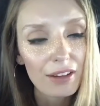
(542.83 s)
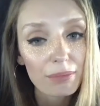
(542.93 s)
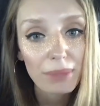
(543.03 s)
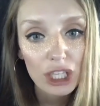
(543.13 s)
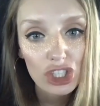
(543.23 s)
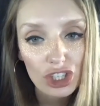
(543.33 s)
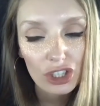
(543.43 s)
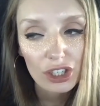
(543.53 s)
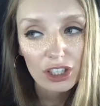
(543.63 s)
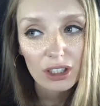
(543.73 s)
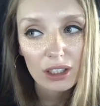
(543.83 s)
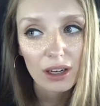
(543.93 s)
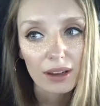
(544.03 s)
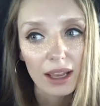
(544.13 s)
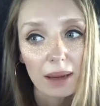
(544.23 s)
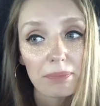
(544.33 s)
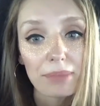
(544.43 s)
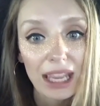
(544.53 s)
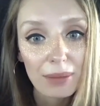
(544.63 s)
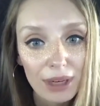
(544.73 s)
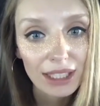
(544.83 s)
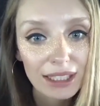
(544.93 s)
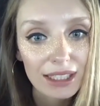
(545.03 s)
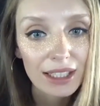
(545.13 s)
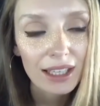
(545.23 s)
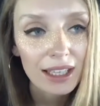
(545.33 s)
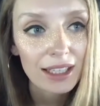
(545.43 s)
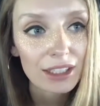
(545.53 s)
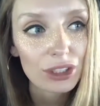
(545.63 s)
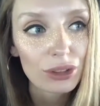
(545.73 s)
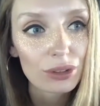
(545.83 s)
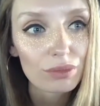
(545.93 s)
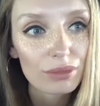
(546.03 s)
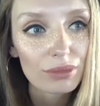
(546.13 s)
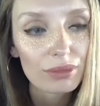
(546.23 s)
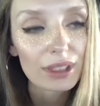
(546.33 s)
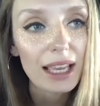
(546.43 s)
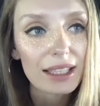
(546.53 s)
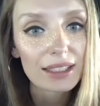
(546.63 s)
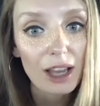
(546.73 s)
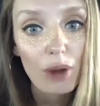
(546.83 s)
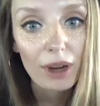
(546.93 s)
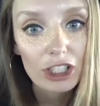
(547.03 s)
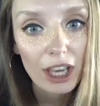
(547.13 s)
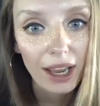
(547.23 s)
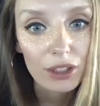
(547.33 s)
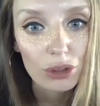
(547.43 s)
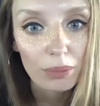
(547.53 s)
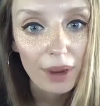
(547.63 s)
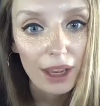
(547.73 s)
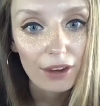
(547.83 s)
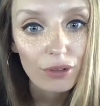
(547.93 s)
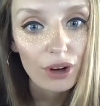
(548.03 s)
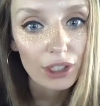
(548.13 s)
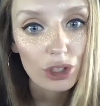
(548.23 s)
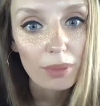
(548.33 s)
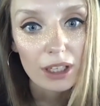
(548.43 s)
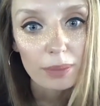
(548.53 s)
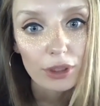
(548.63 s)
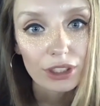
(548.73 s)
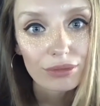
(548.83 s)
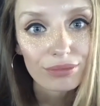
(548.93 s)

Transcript: picture, payment. So guess how much I had to pay for a new passport.